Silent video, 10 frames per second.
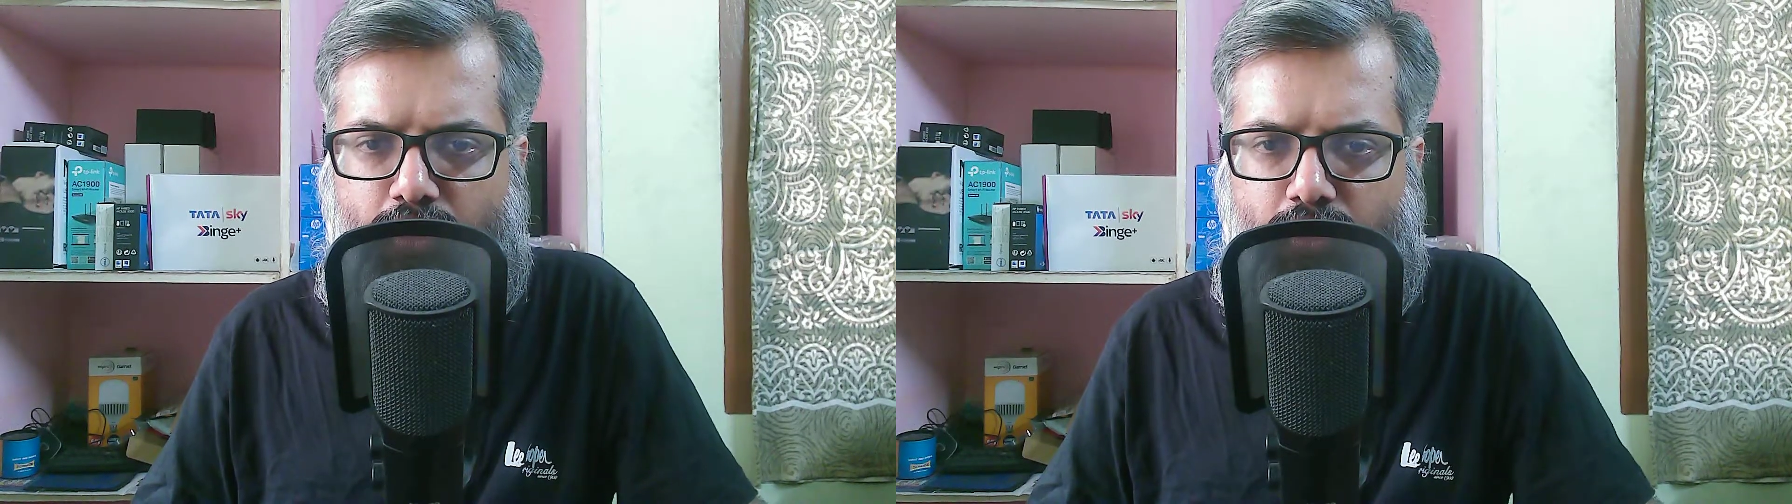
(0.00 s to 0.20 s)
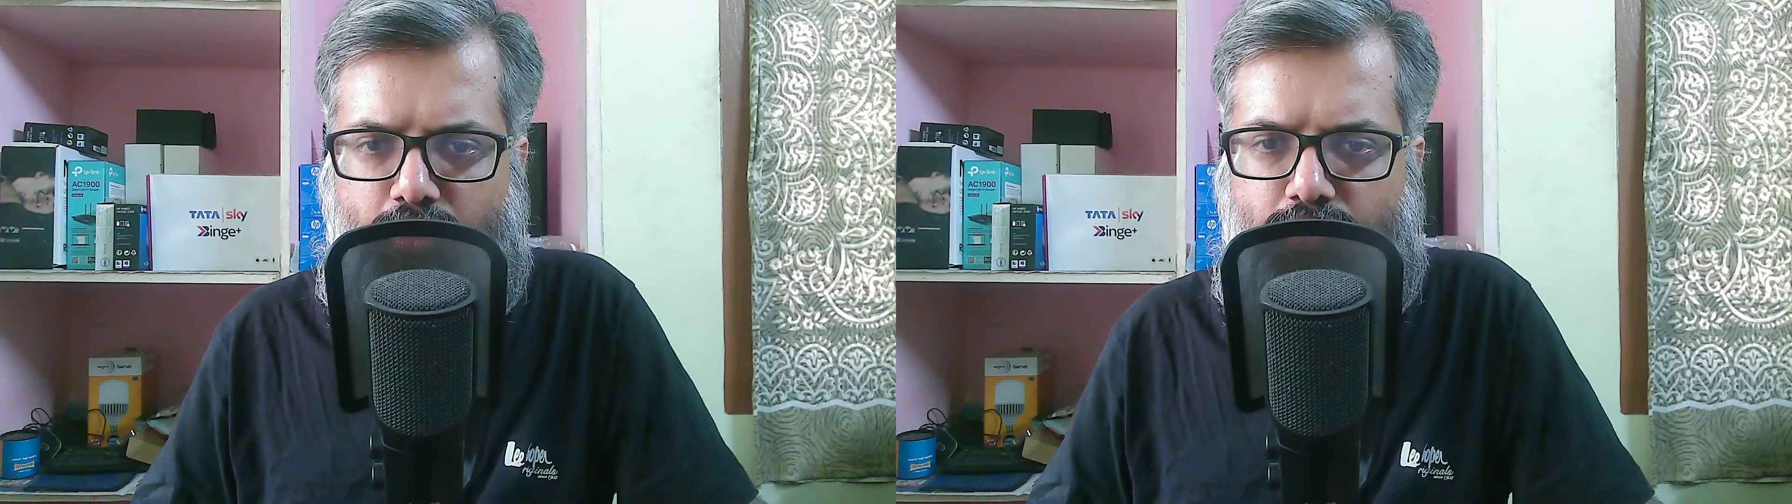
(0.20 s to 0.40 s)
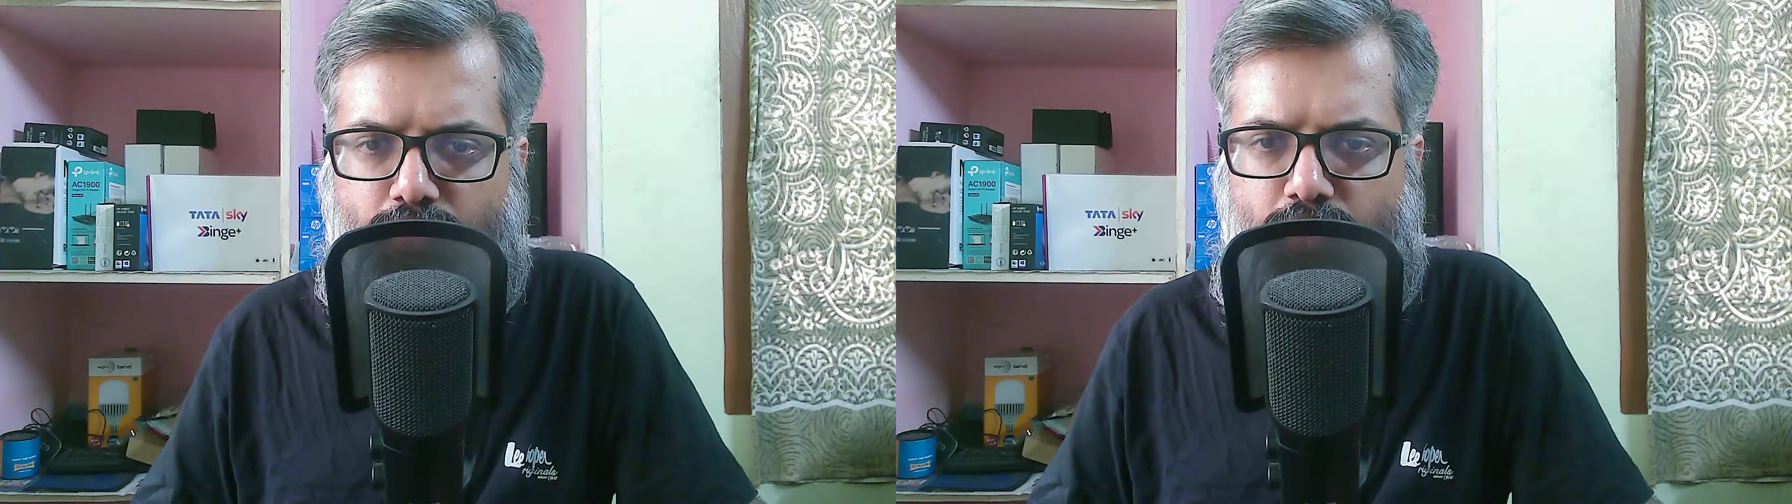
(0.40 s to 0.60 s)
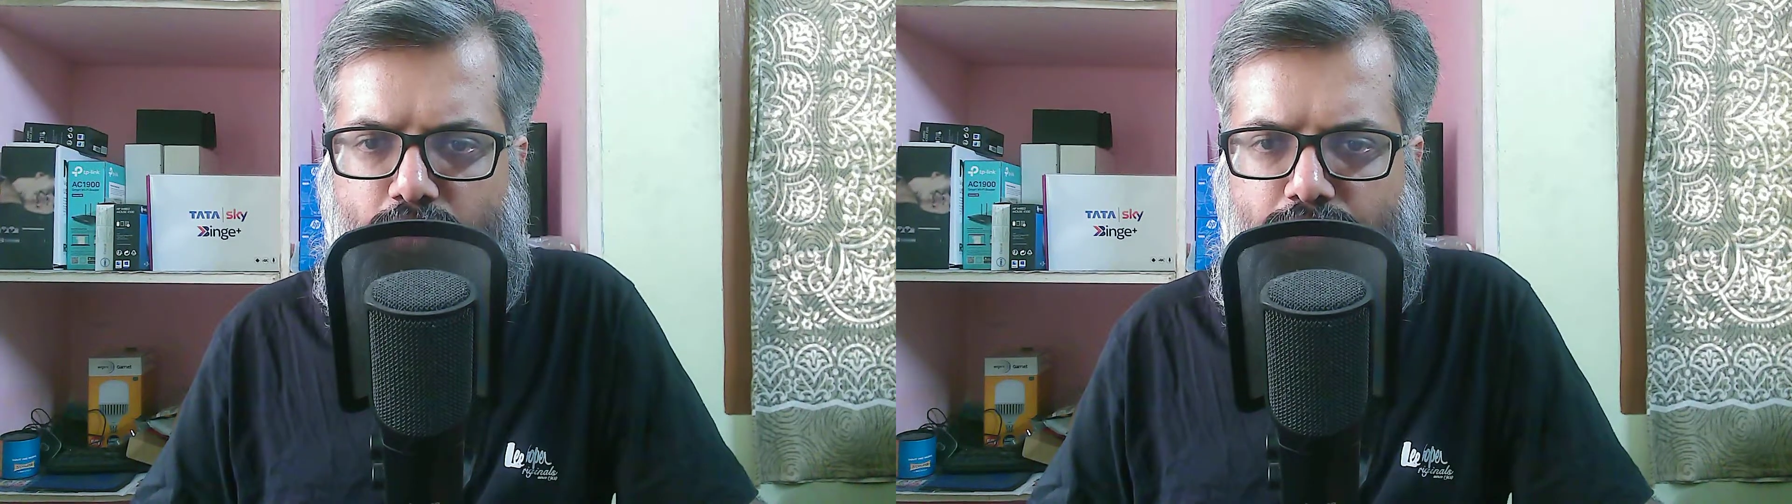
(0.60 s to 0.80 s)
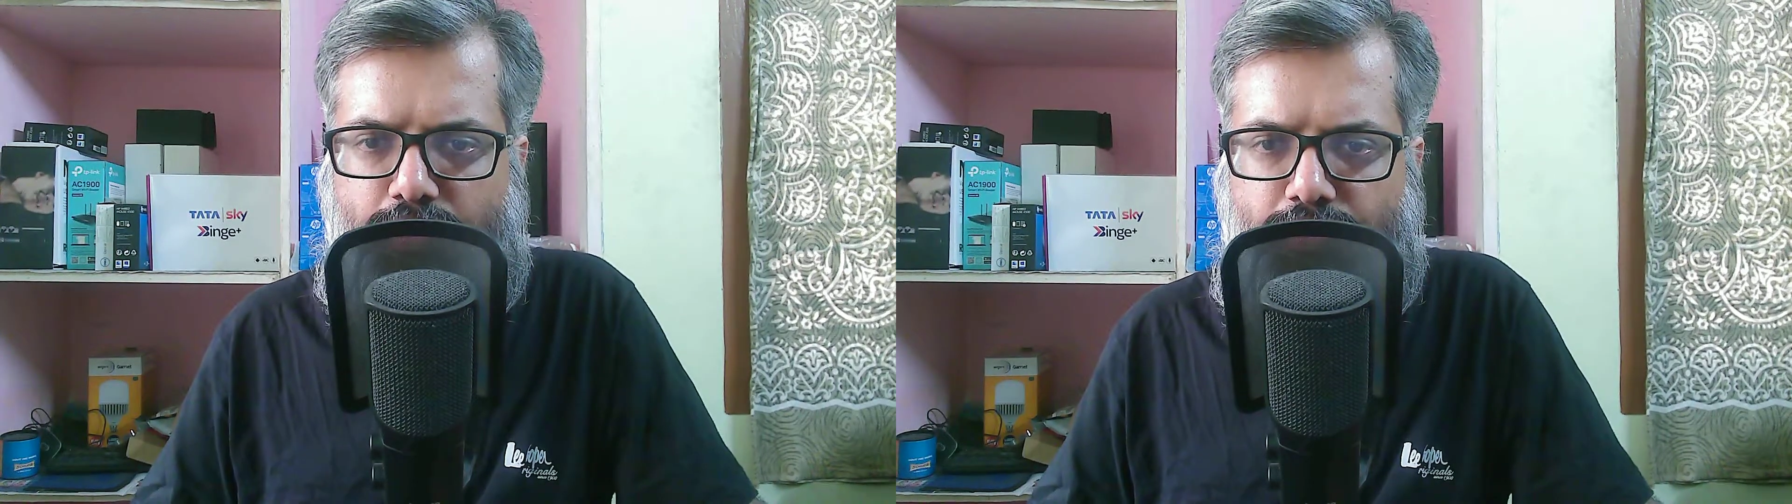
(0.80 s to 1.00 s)
So,
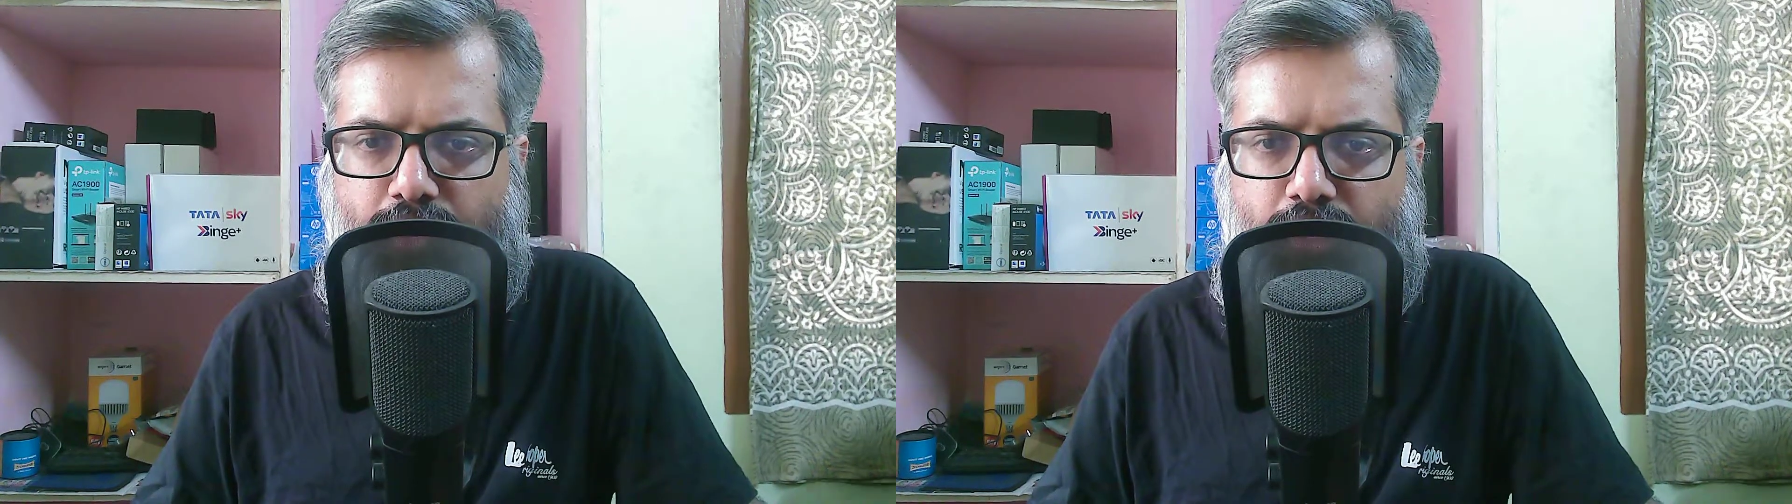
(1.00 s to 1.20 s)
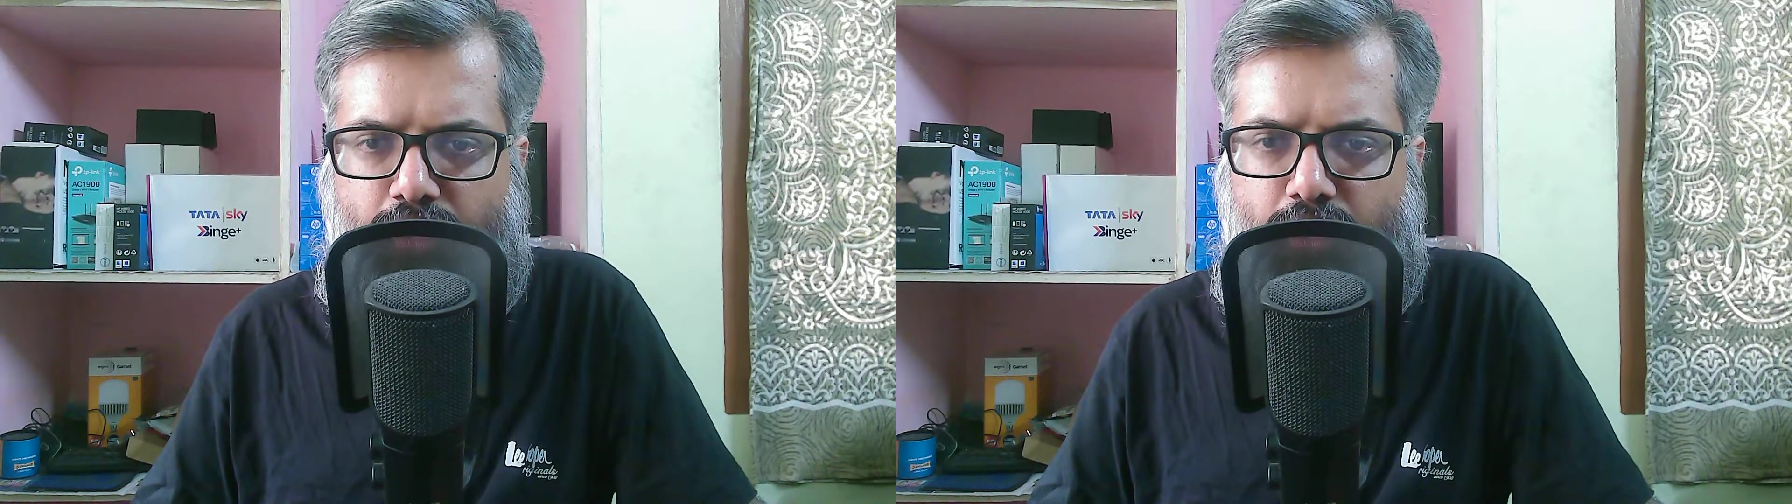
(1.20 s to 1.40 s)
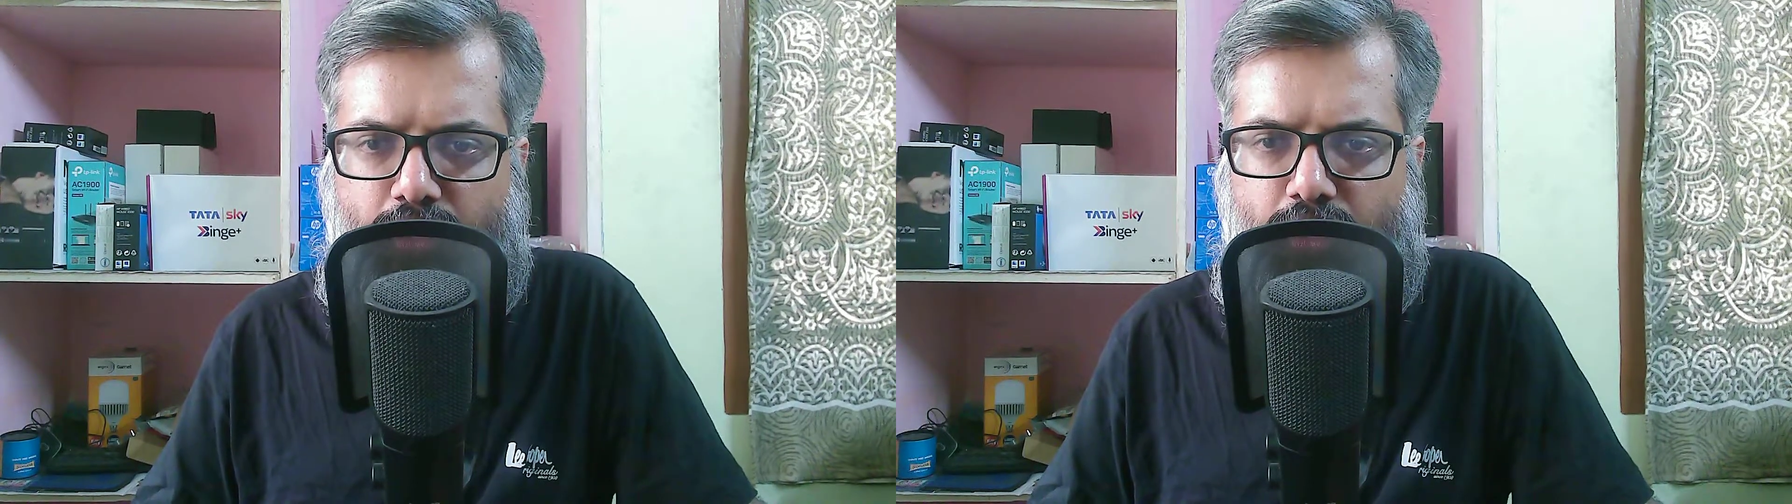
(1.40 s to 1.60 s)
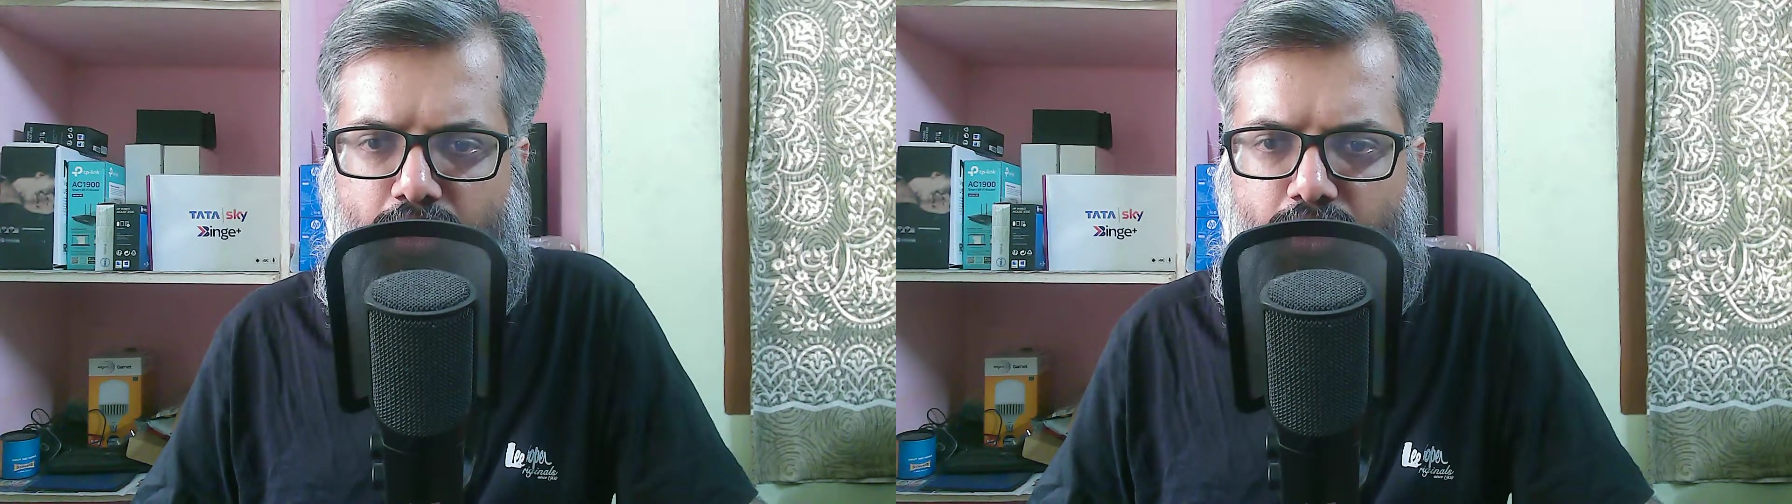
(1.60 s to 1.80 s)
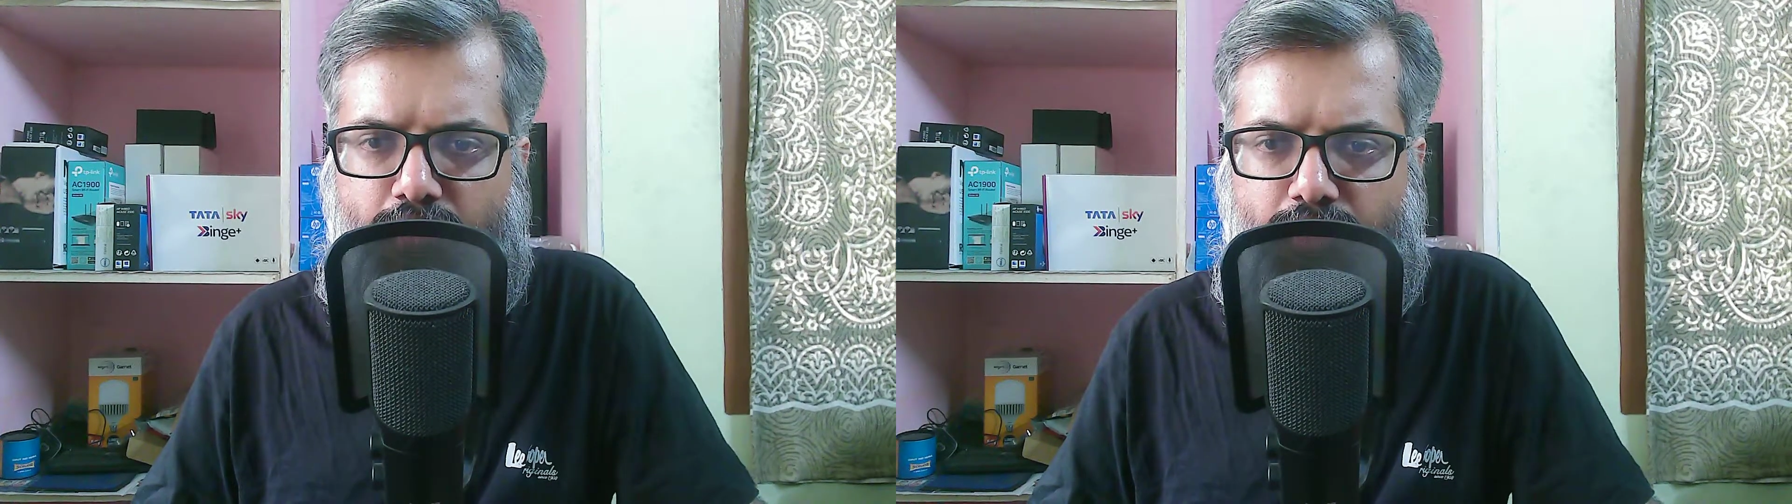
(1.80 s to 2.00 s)
overfitting and
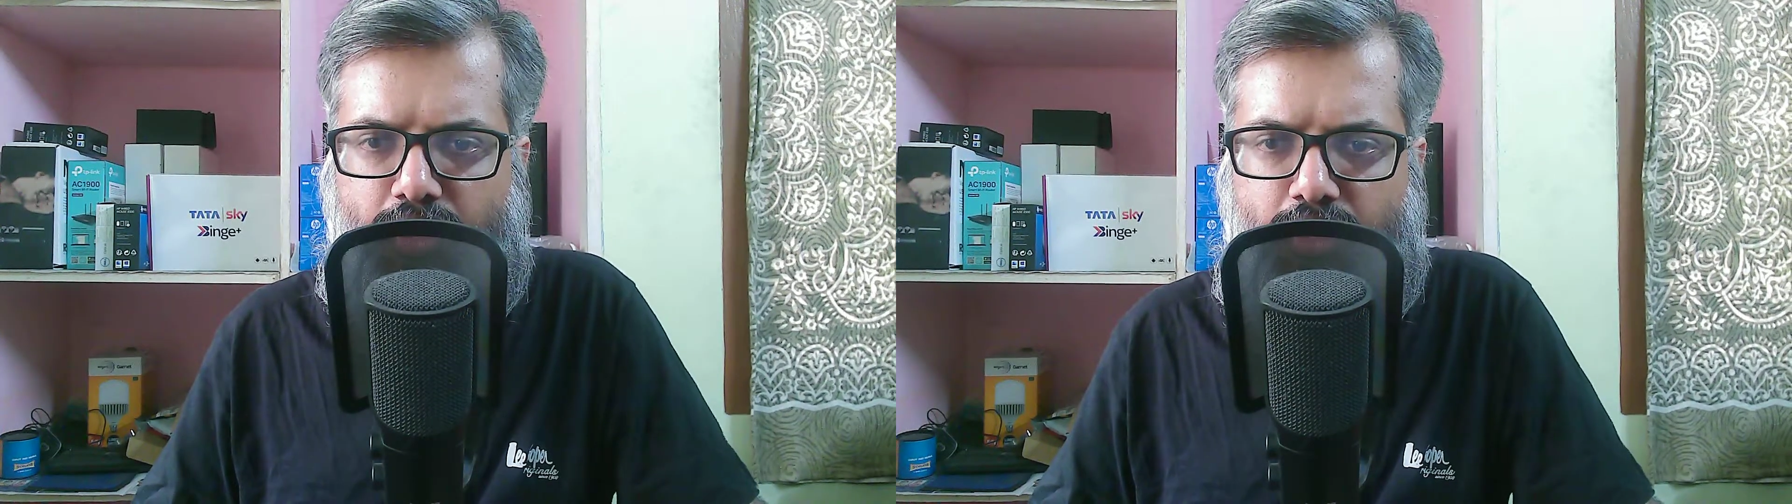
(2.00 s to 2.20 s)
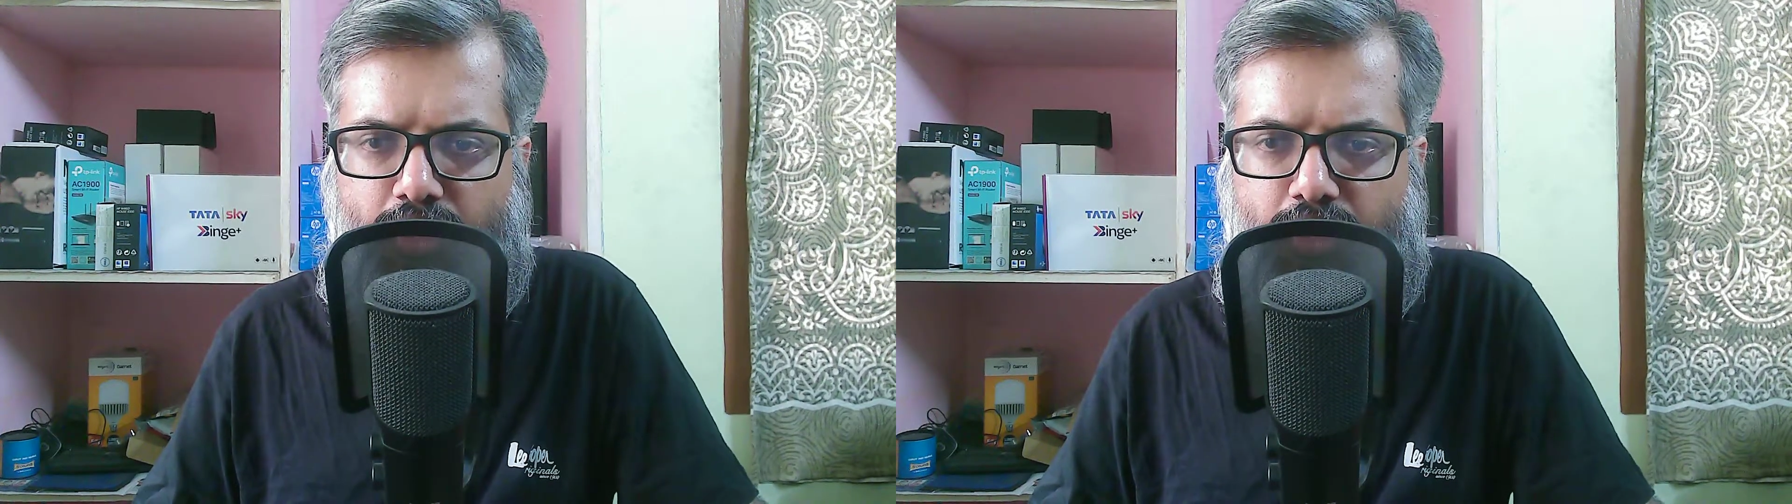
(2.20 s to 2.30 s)
underfitting in